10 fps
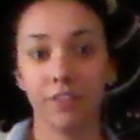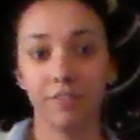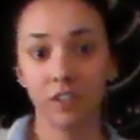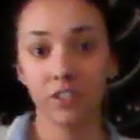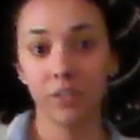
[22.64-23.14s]

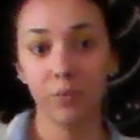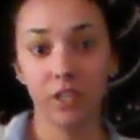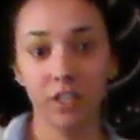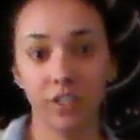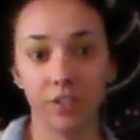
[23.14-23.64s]
The first thing we're
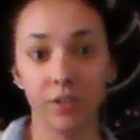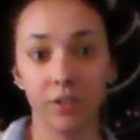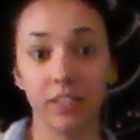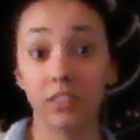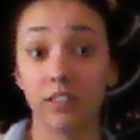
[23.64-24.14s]
going to do
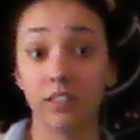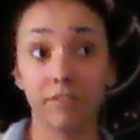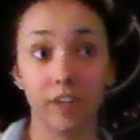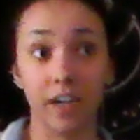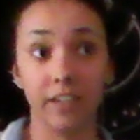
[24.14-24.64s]
is
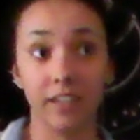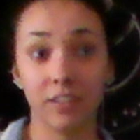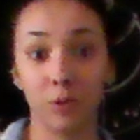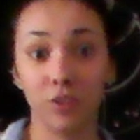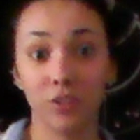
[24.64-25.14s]
define
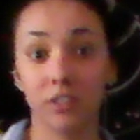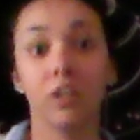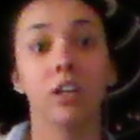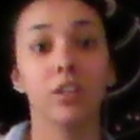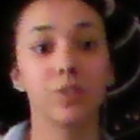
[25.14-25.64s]
decimals.
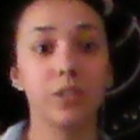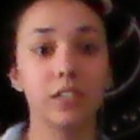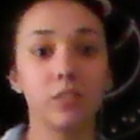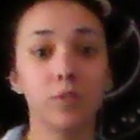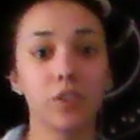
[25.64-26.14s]
So
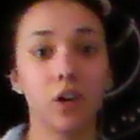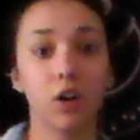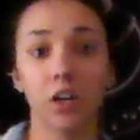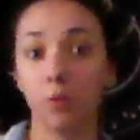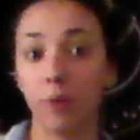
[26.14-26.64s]
decimals
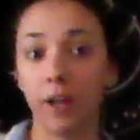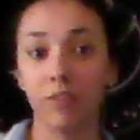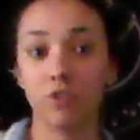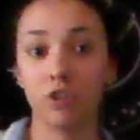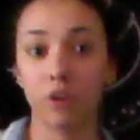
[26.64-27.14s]
are a way
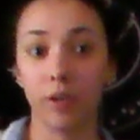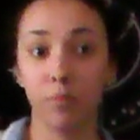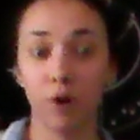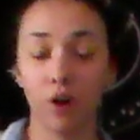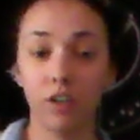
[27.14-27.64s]
of
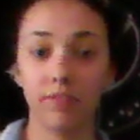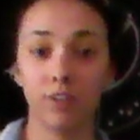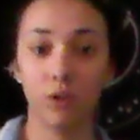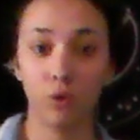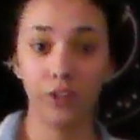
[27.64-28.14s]
showing part of
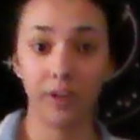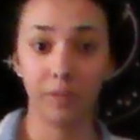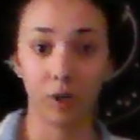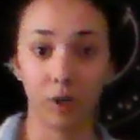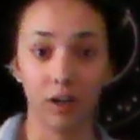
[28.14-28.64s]
a whole
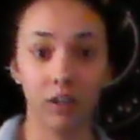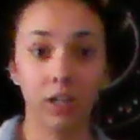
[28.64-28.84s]
number.